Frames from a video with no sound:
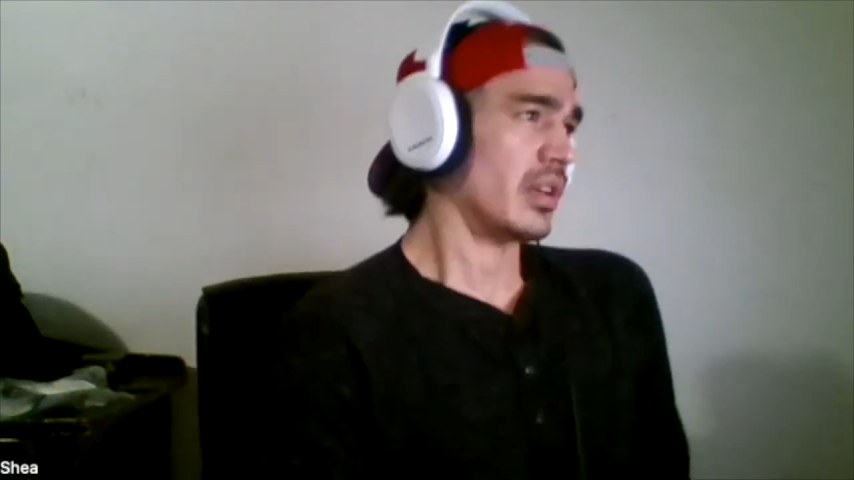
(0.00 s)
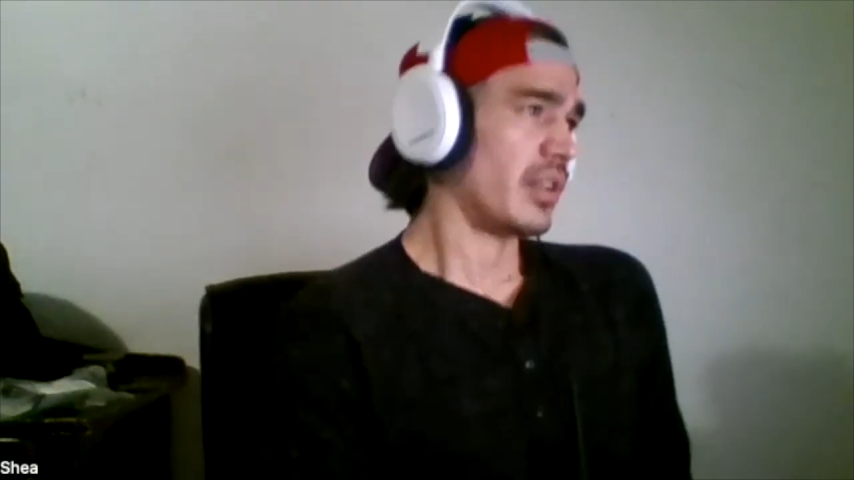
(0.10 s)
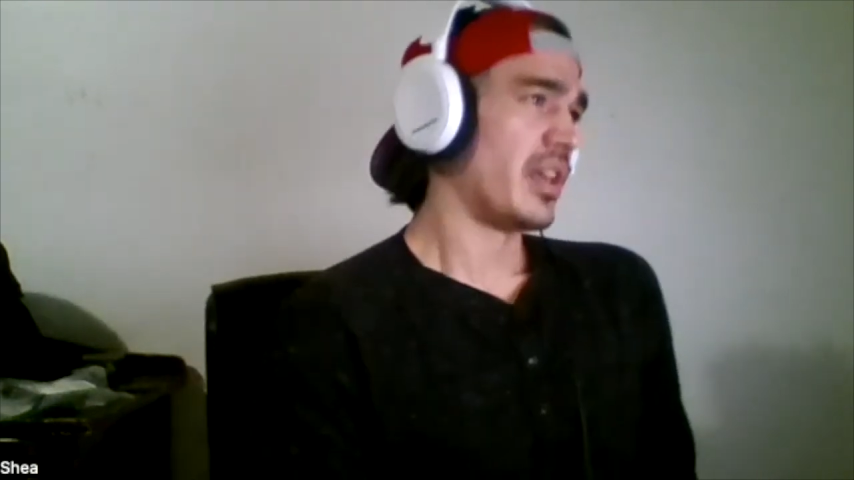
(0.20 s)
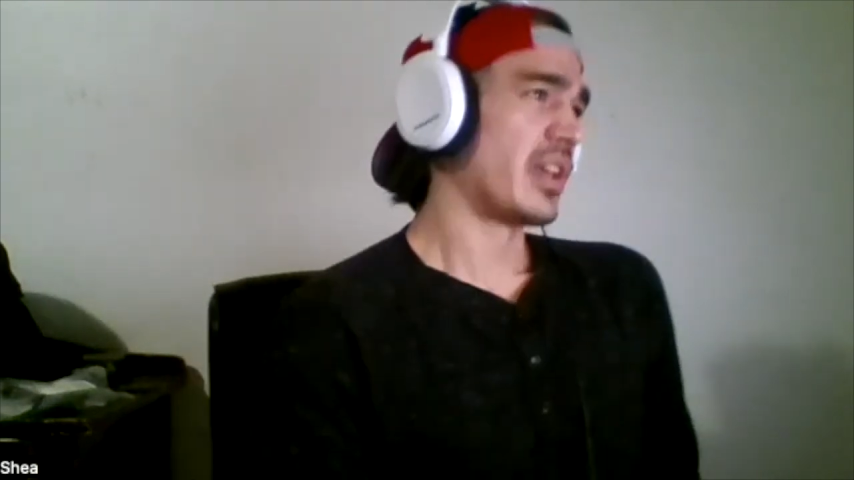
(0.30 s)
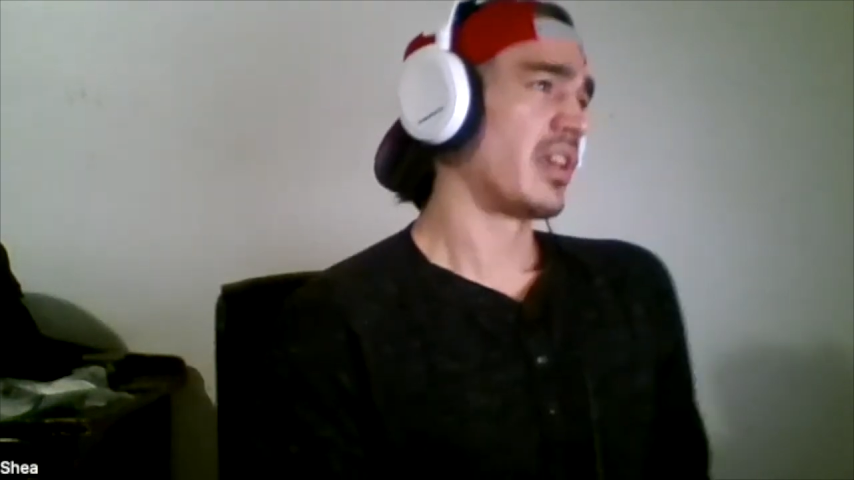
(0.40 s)

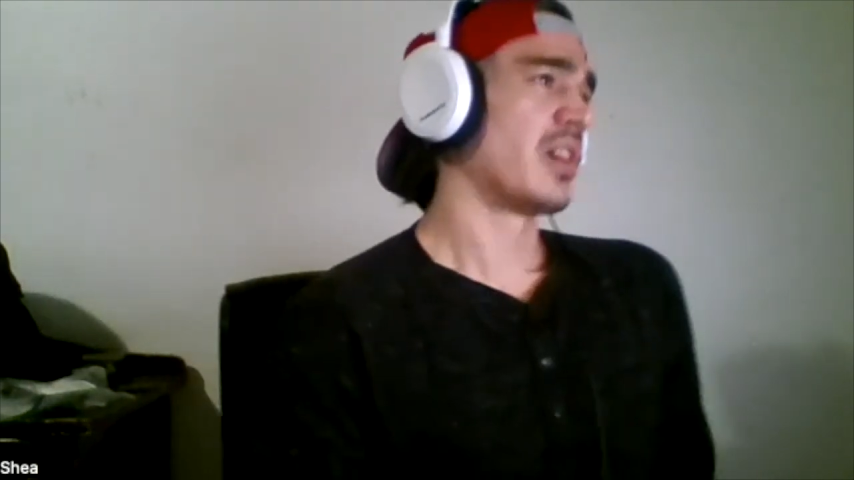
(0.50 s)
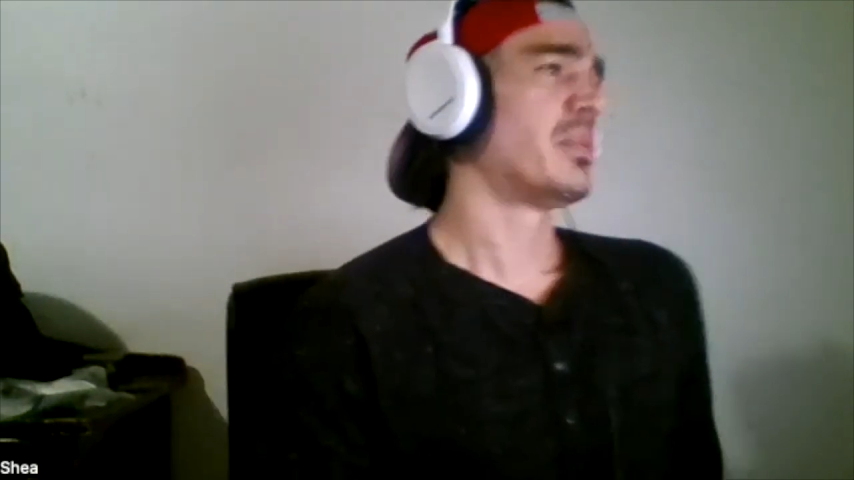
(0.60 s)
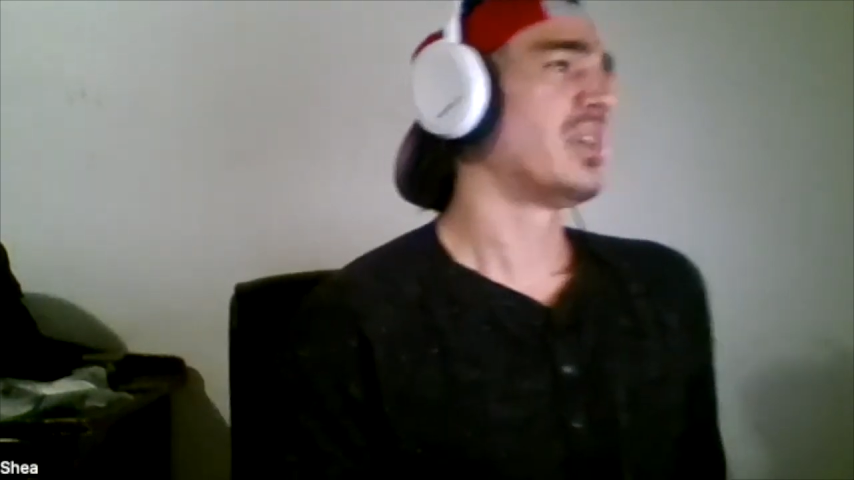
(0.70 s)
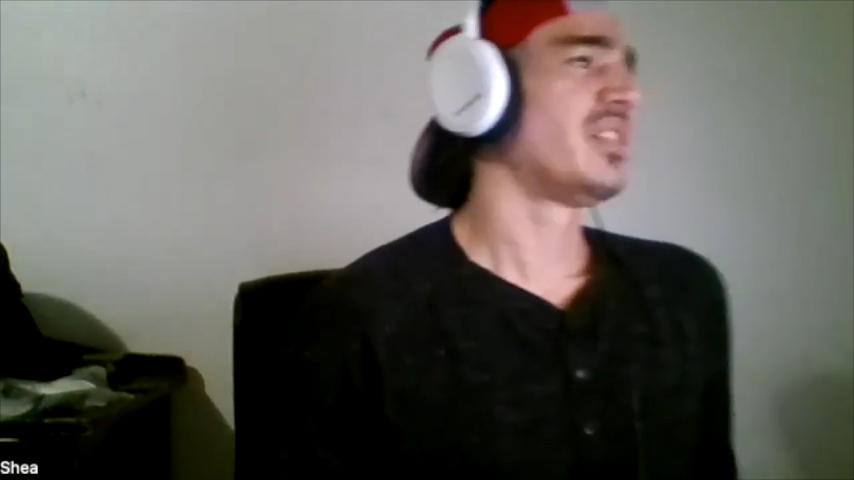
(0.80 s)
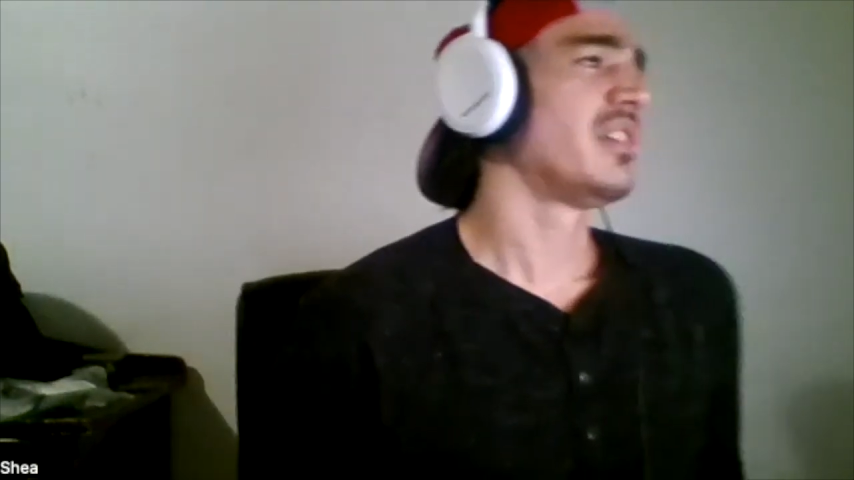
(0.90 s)
Thinking
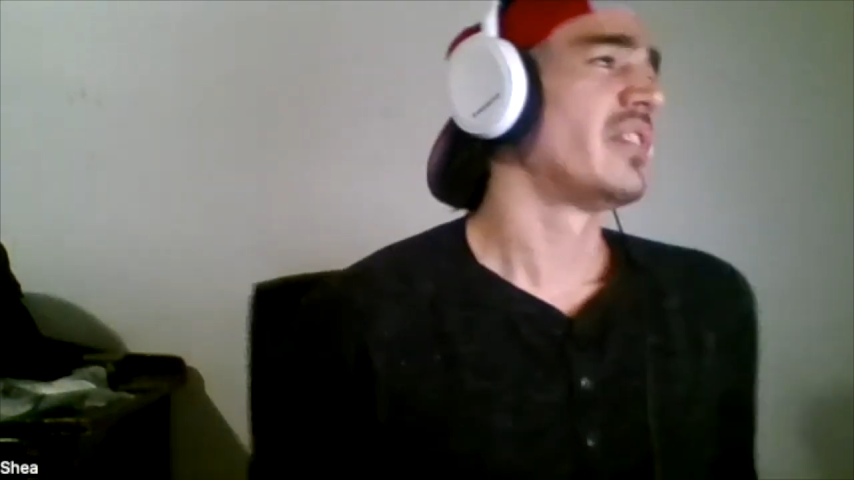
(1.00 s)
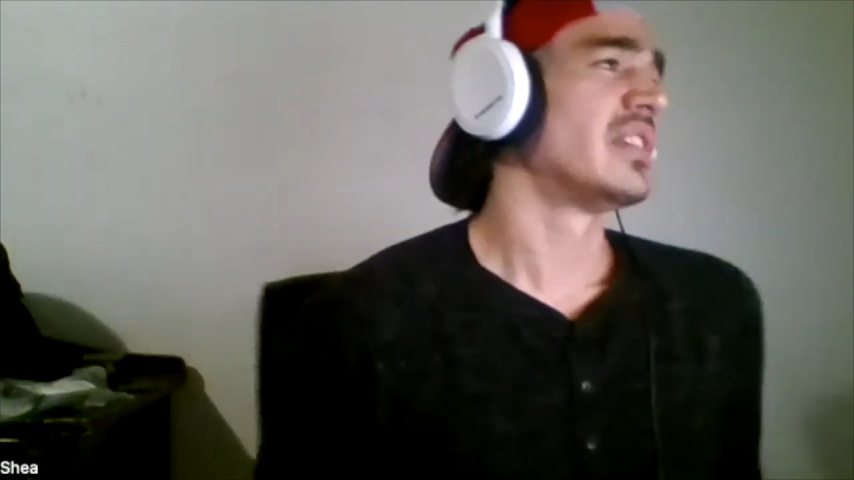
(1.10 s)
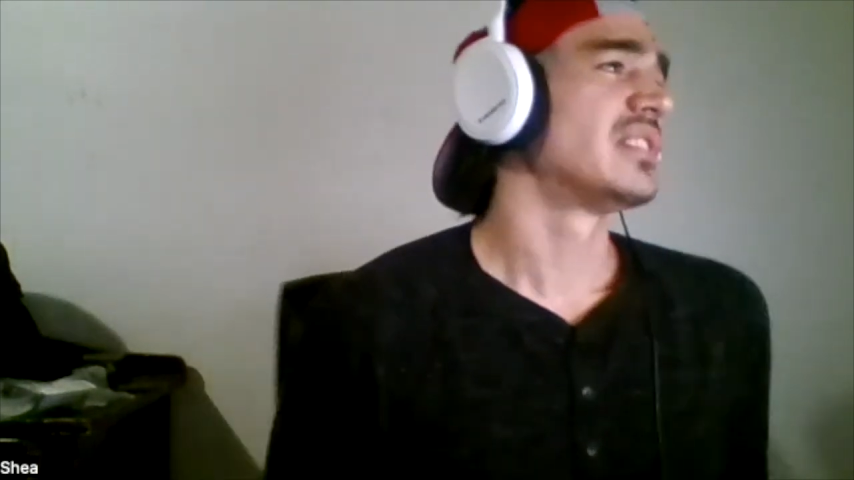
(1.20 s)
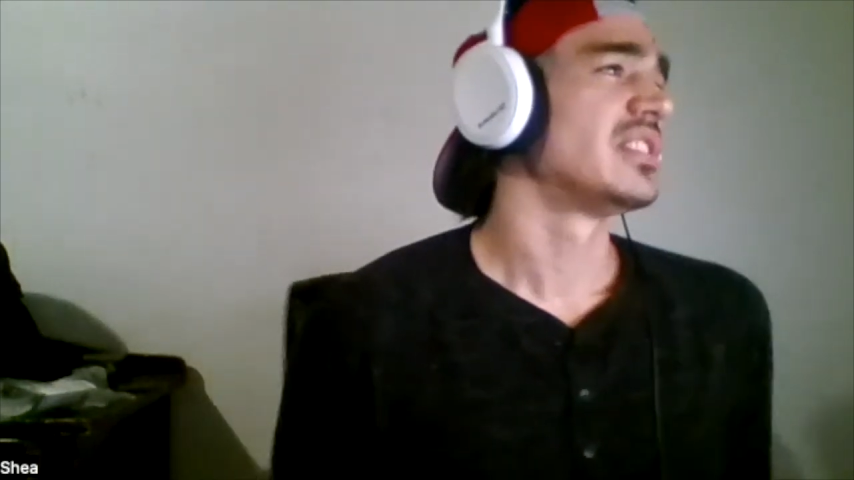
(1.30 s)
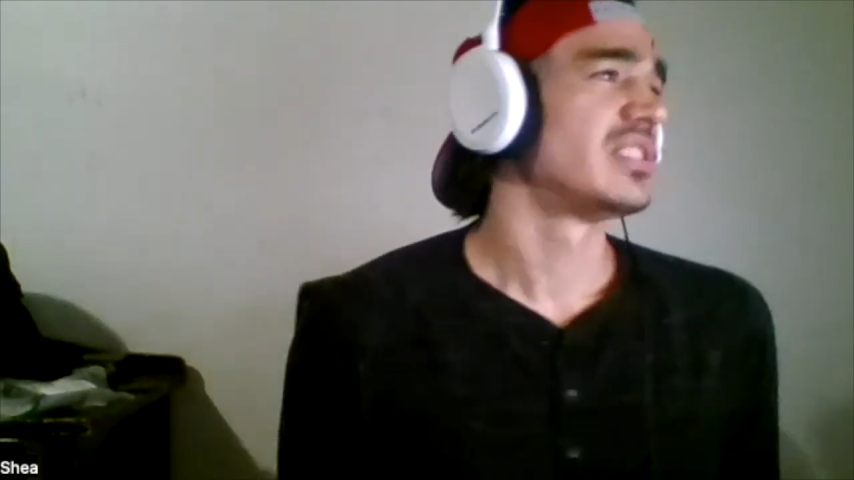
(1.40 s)
about the
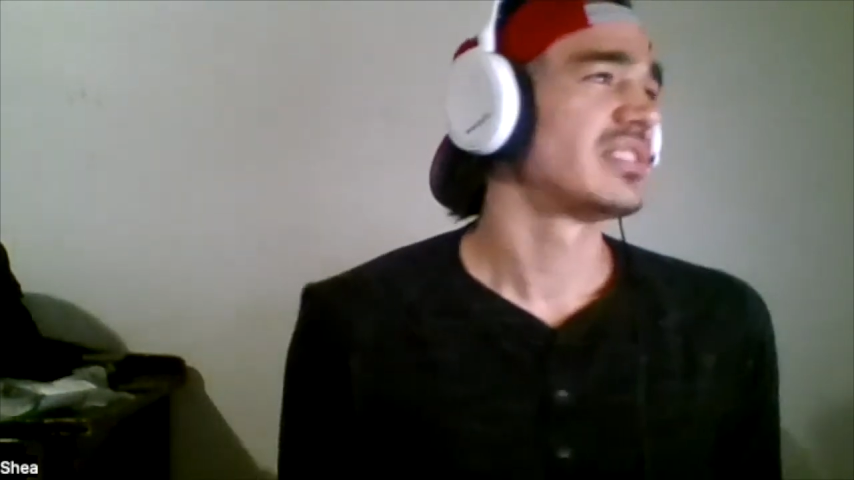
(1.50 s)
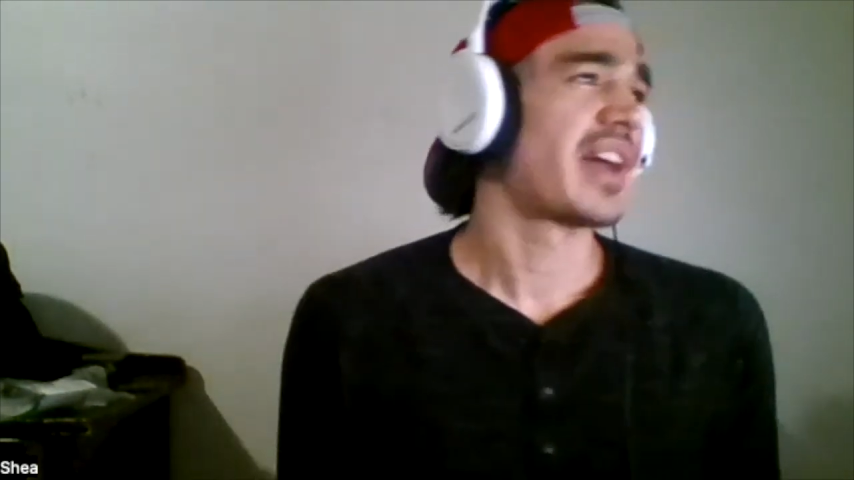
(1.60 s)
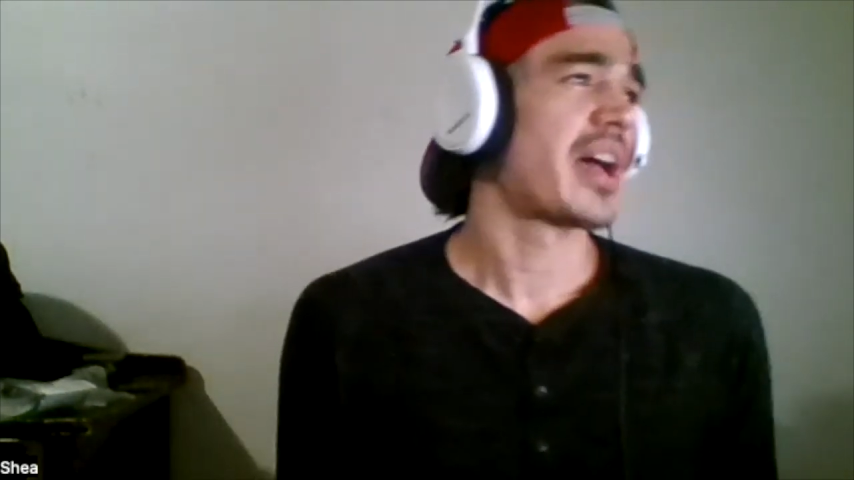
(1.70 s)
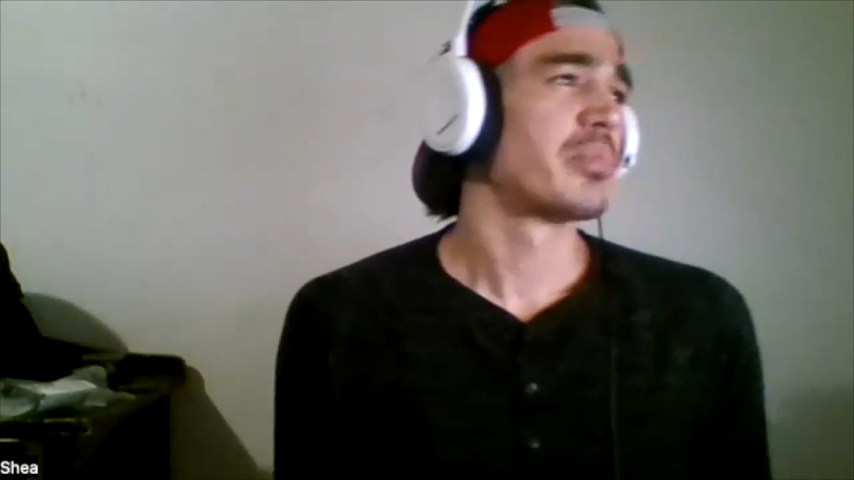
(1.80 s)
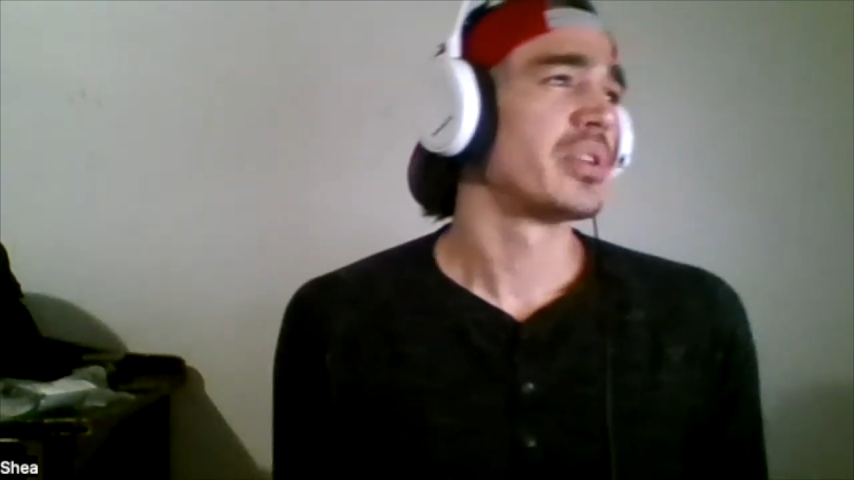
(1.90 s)
events that just
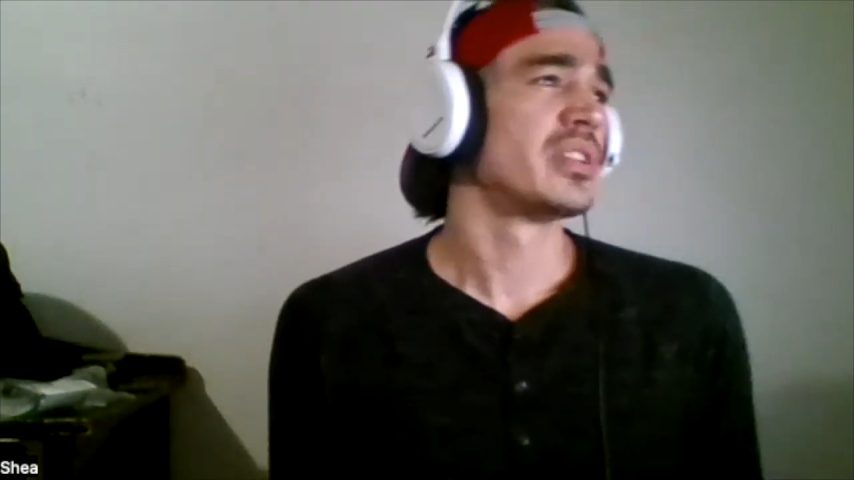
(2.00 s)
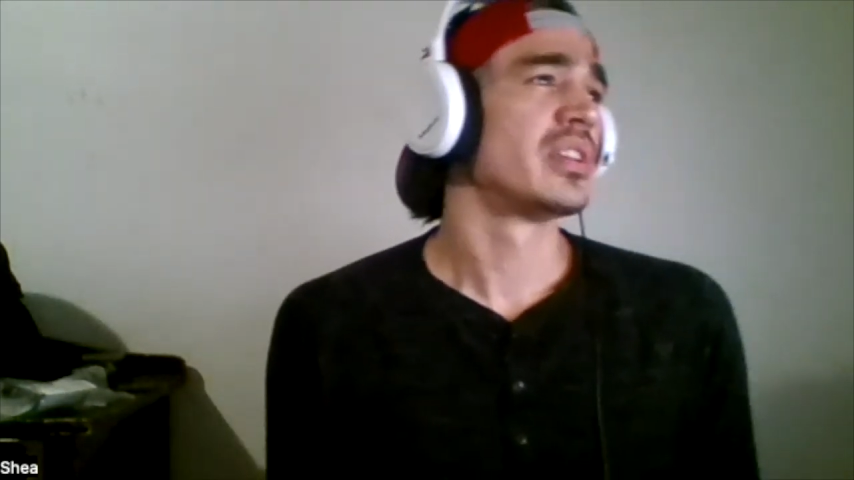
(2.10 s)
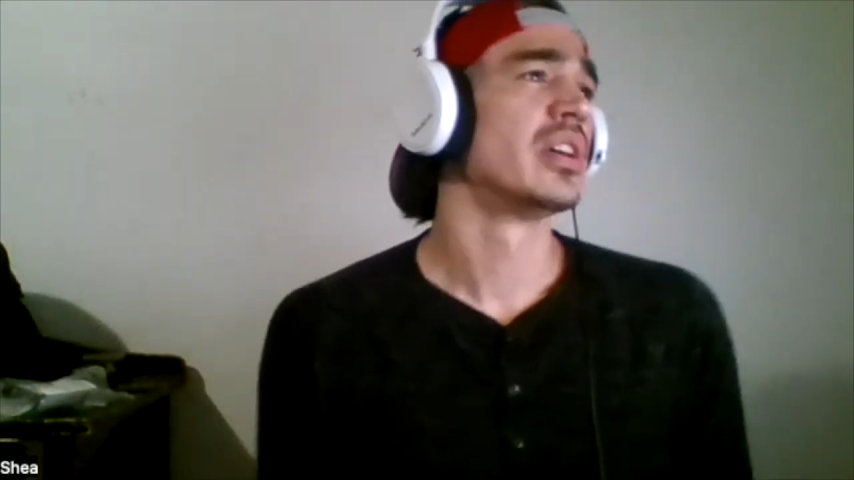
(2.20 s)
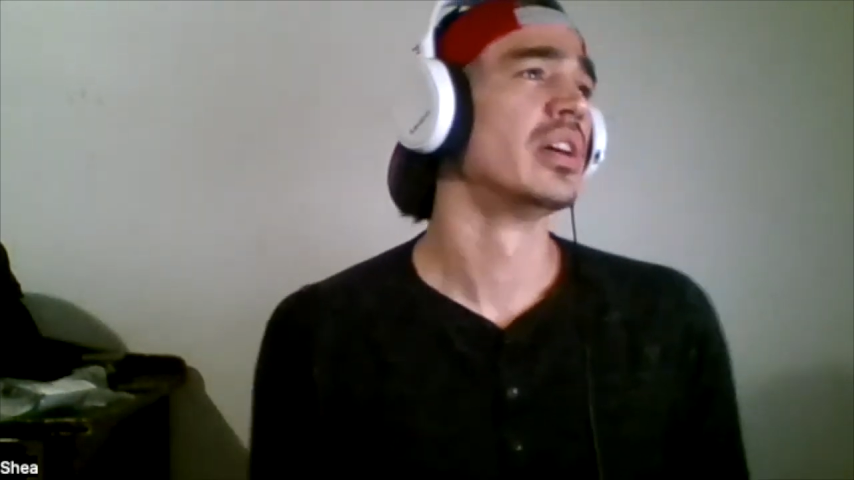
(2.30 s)
happened,